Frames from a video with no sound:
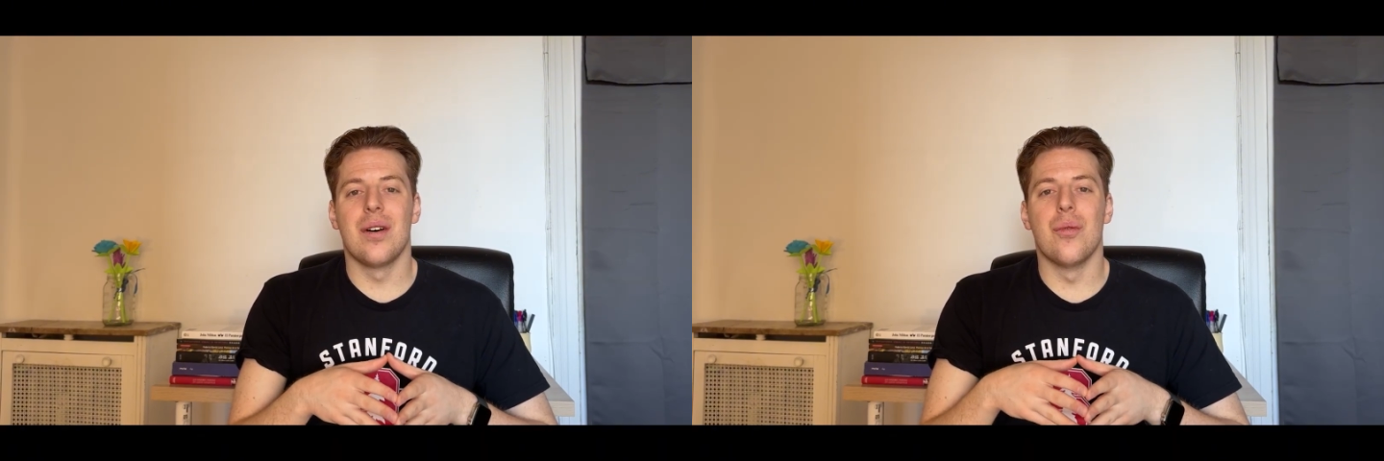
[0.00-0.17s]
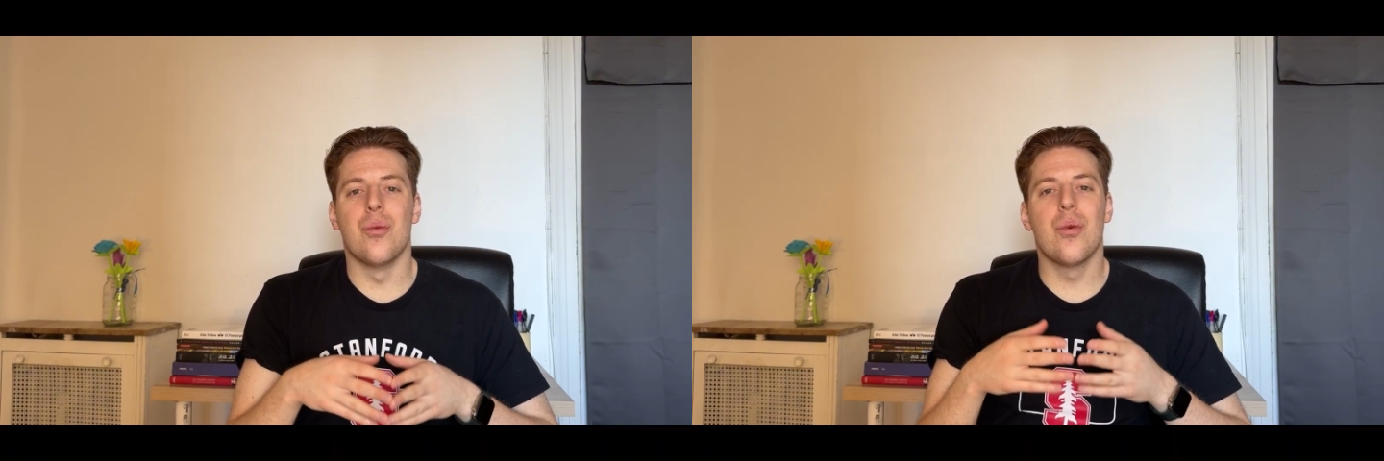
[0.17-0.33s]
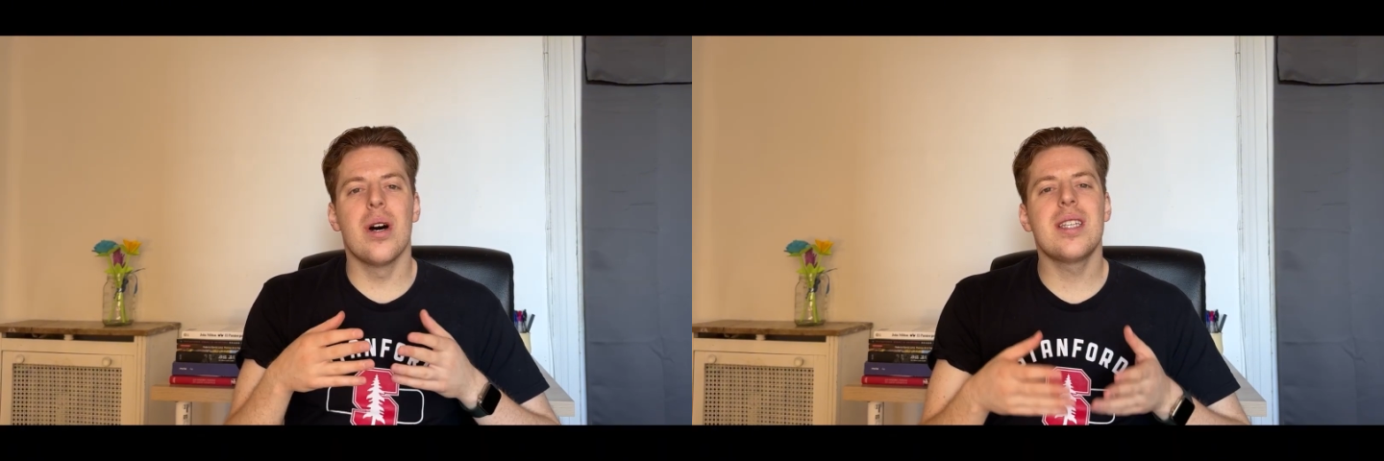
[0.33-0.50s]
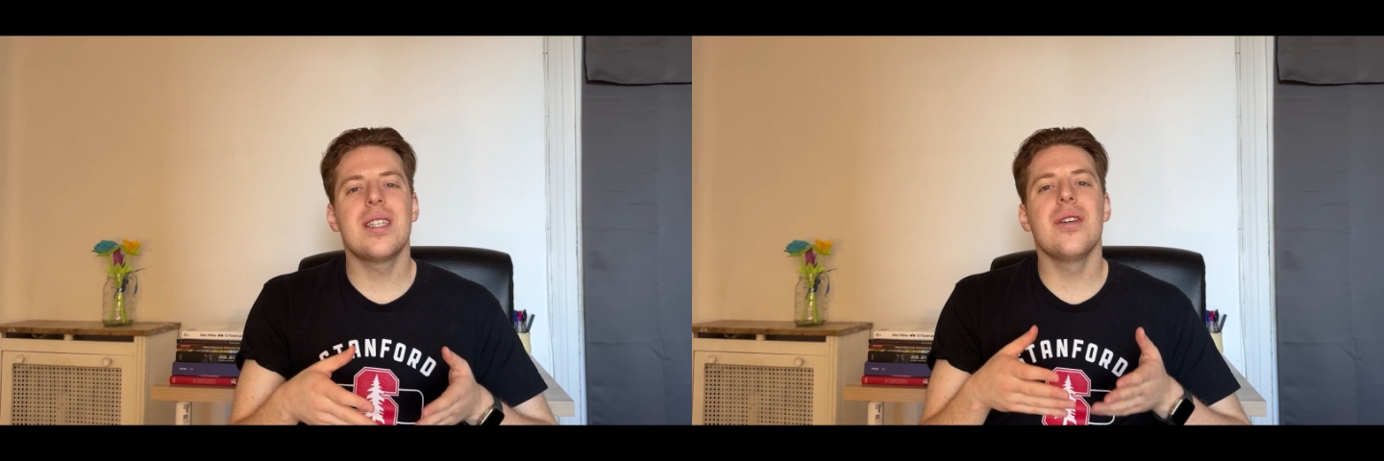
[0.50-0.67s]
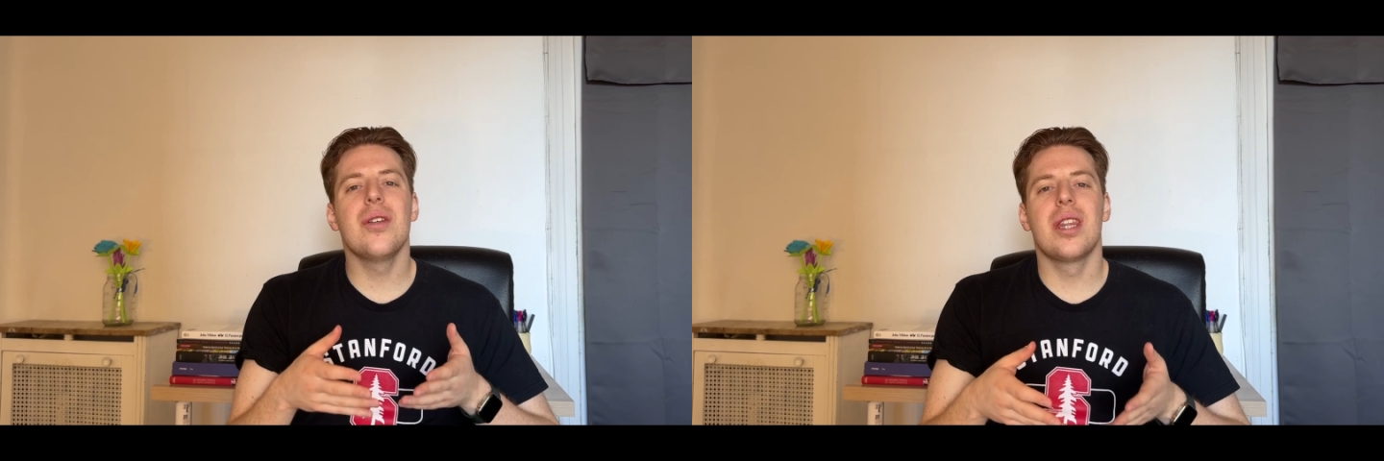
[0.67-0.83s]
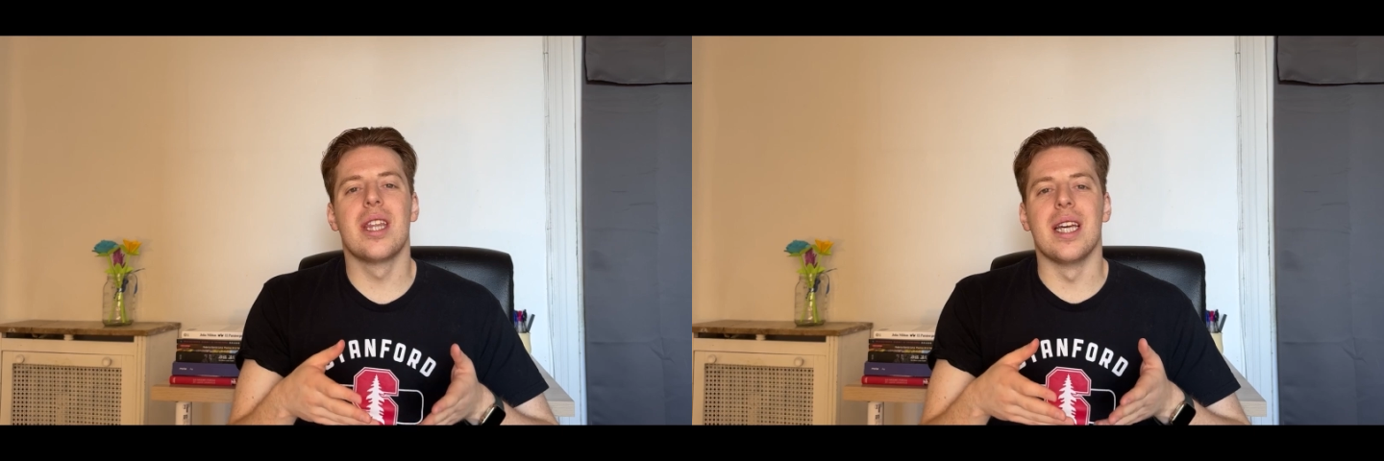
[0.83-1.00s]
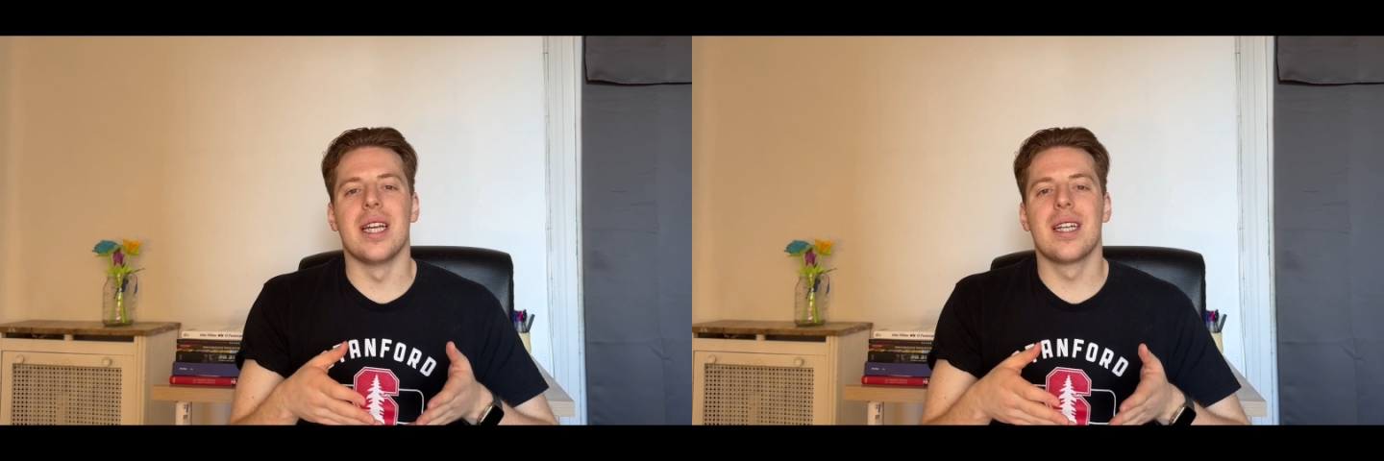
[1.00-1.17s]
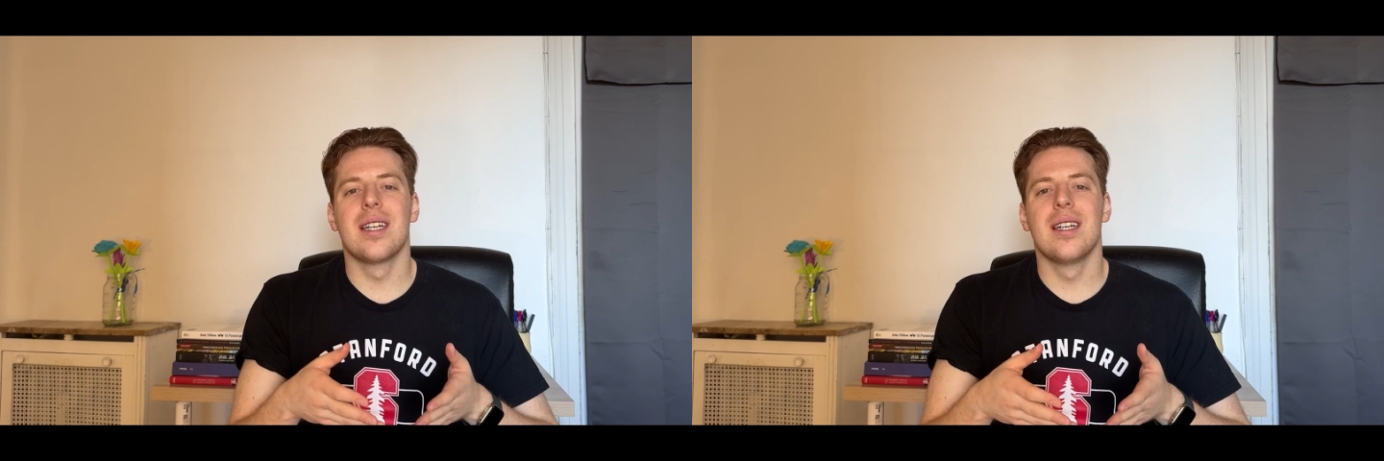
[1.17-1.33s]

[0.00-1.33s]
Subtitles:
what do you think?